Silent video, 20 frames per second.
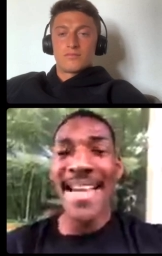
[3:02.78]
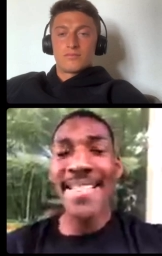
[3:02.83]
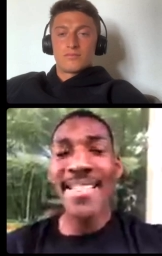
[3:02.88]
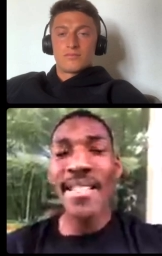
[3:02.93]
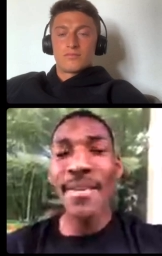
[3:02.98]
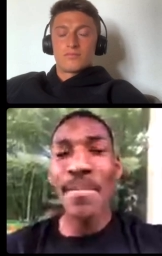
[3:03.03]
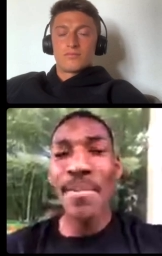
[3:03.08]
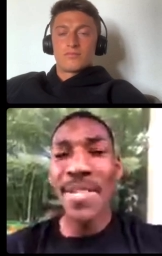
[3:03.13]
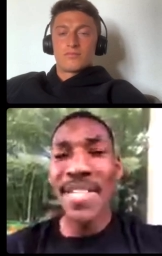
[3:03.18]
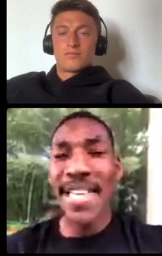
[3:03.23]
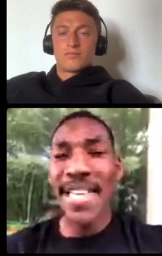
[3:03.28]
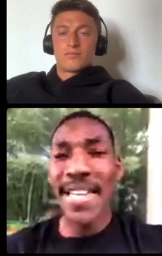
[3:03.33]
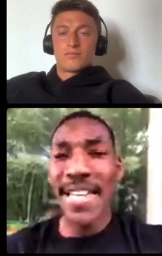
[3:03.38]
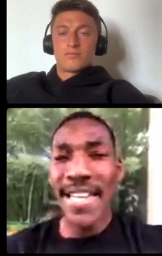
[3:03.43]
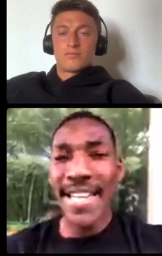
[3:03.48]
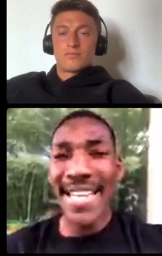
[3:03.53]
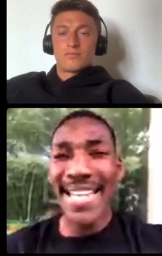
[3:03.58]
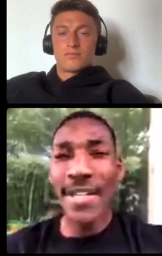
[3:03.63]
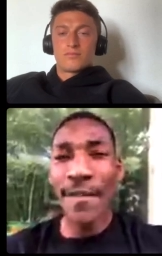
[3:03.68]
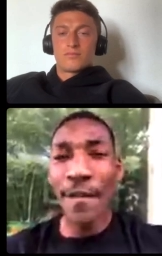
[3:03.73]
Speaker 1: beginning, at
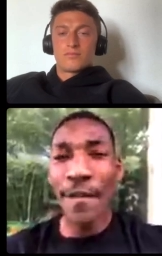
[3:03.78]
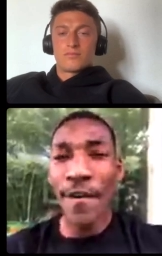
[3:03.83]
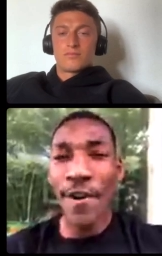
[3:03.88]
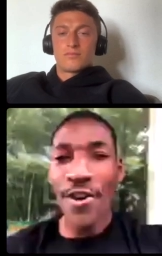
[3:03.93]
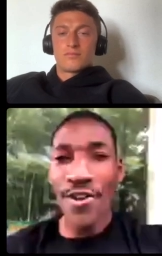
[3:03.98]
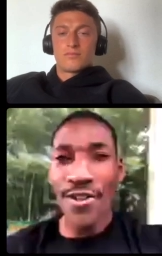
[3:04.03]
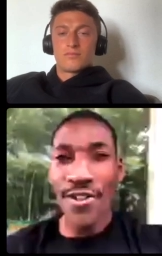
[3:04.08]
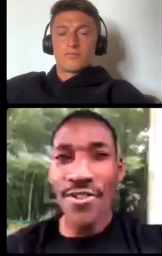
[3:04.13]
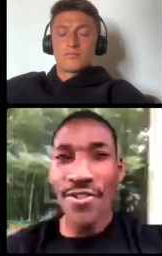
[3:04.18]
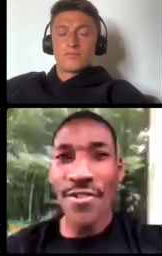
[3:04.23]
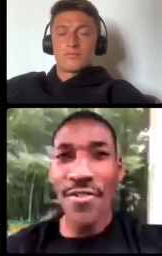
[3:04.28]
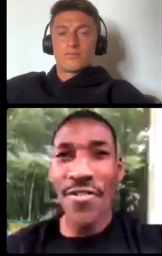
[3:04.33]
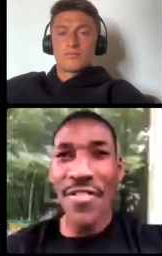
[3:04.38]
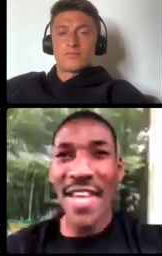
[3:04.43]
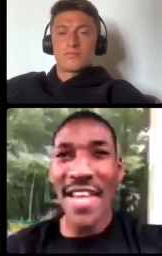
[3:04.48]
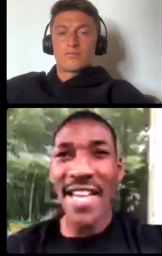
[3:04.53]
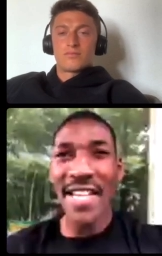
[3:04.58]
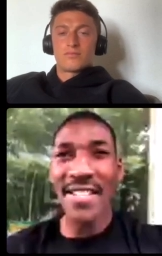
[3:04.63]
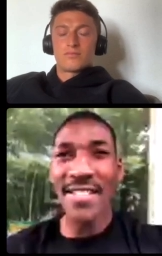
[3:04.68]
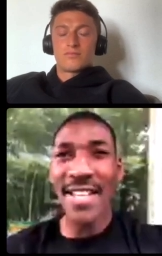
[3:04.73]
first, there's
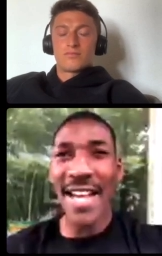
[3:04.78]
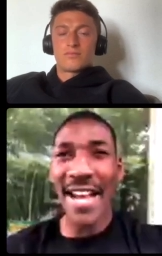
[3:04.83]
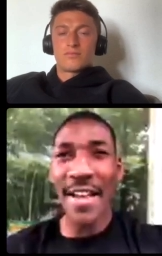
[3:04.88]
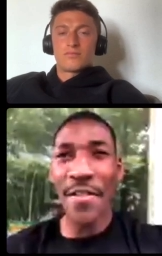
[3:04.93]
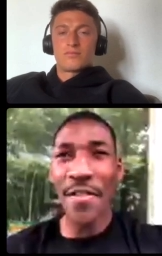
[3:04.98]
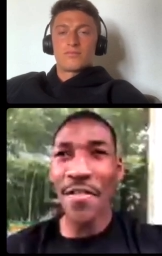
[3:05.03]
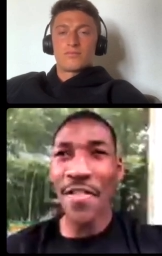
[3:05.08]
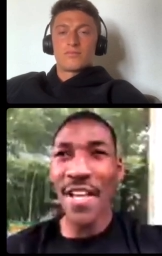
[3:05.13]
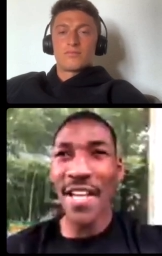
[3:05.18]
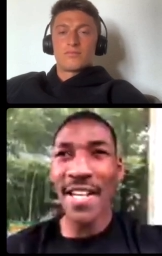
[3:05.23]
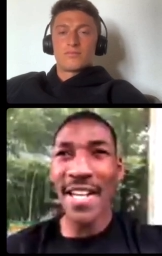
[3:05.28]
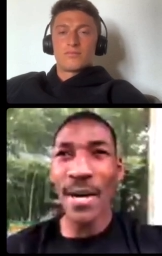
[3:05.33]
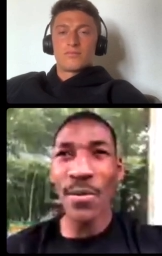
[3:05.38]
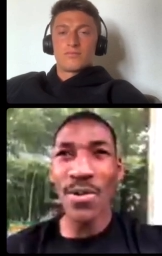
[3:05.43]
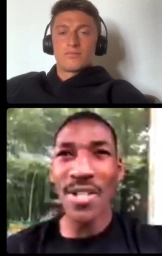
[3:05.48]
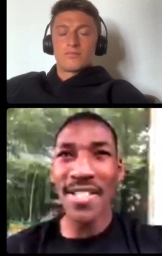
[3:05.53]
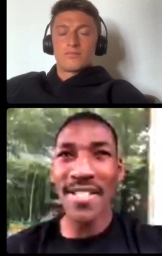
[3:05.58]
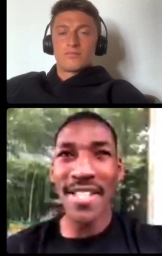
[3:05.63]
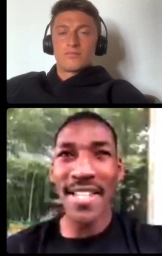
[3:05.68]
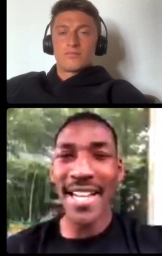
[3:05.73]
I think I would say
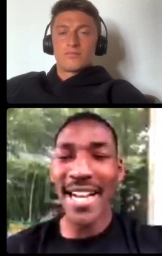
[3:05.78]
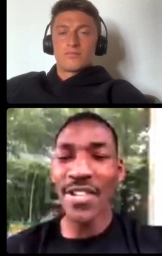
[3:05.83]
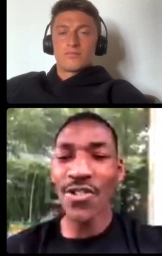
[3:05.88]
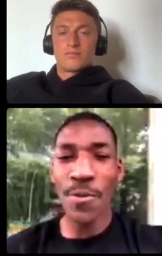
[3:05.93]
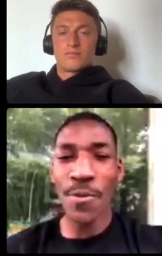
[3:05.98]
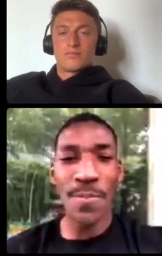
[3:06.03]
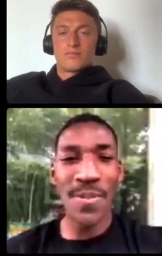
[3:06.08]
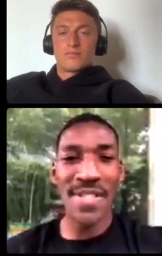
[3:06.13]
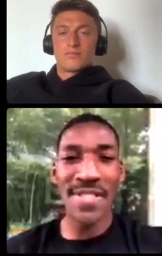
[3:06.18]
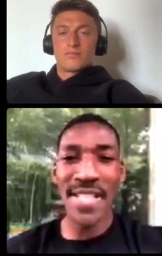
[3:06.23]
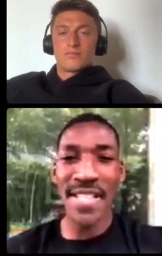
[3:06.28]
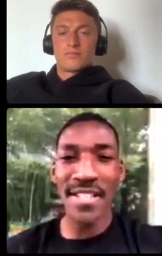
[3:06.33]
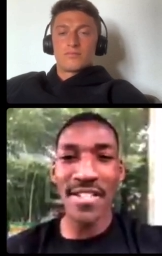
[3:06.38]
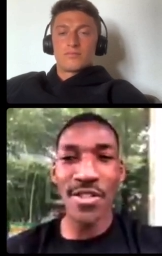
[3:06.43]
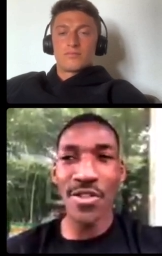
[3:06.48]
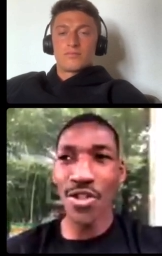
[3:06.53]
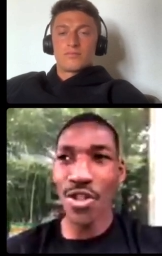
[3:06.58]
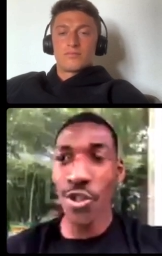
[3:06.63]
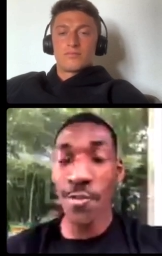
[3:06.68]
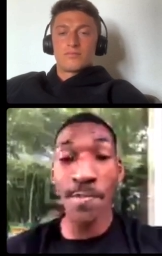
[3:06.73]
100% just
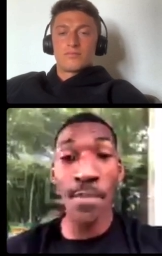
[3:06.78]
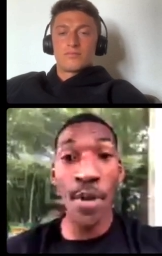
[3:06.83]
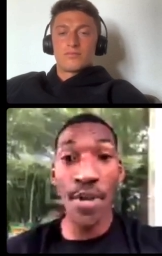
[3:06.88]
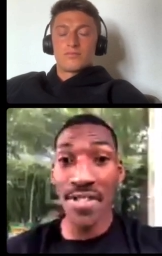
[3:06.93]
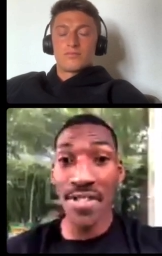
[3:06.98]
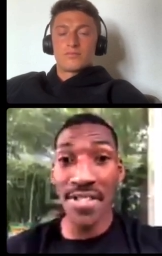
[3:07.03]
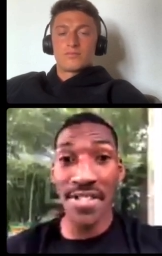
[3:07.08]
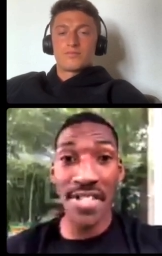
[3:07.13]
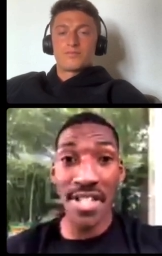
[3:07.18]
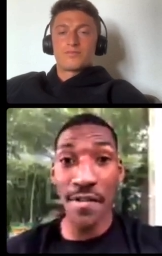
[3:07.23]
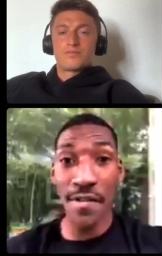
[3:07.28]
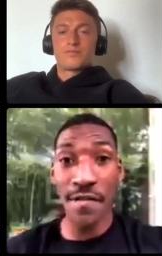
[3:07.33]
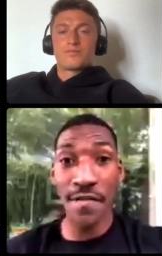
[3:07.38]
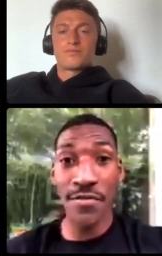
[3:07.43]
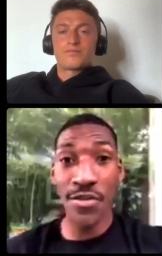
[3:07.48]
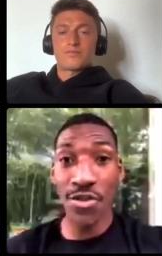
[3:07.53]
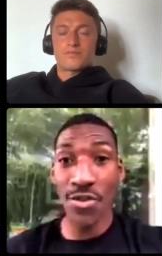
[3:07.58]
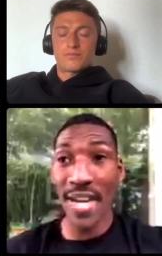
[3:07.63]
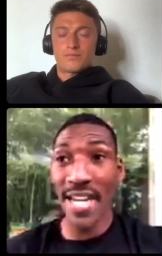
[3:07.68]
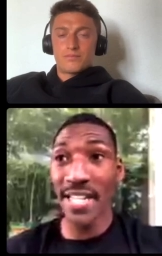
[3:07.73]
positive,
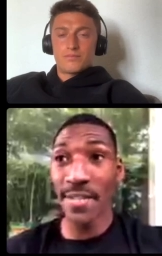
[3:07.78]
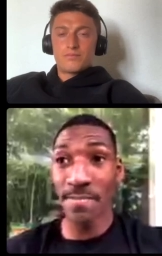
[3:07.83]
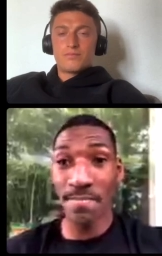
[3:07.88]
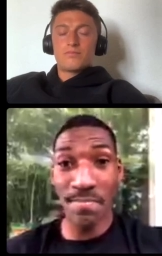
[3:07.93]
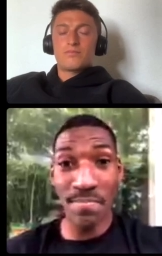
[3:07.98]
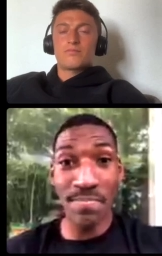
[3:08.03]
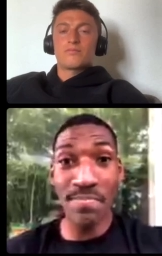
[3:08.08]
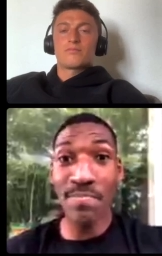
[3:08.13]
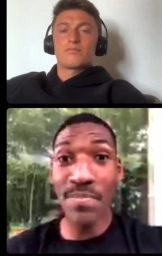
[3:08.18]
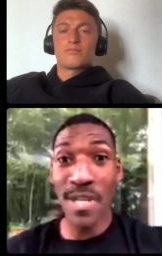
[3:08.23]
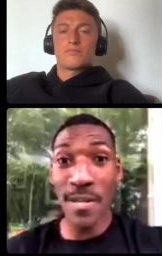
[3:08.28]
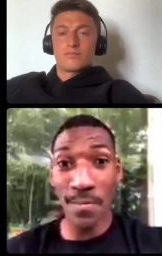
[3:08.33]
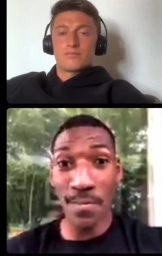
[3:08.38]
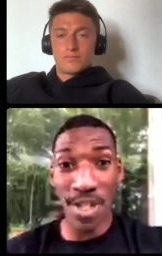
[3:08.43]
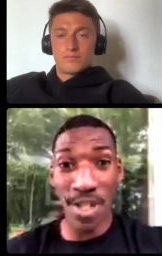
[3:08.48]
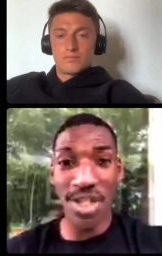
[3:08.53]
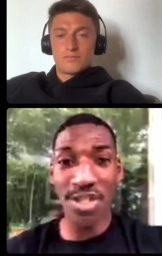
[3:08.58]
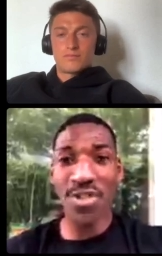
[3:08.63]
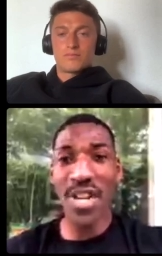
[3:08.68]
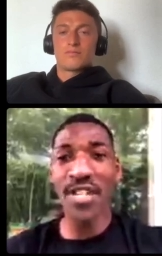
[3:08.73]
trying people
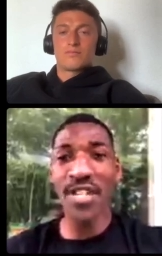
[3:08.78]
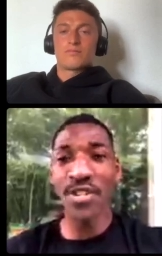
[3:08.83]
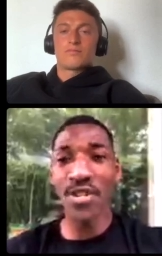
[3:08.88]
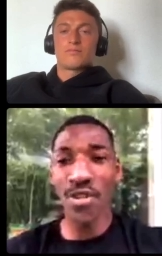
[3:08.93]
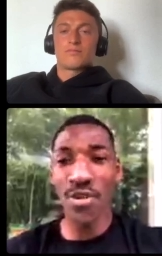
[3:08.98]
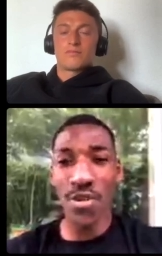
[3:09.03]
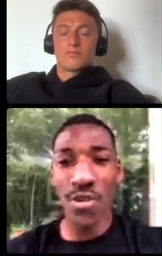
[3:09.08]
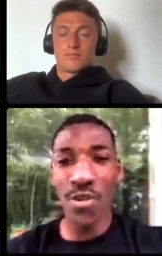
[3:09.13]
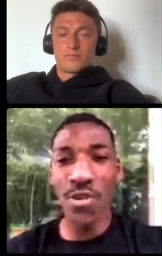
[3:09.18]
trying to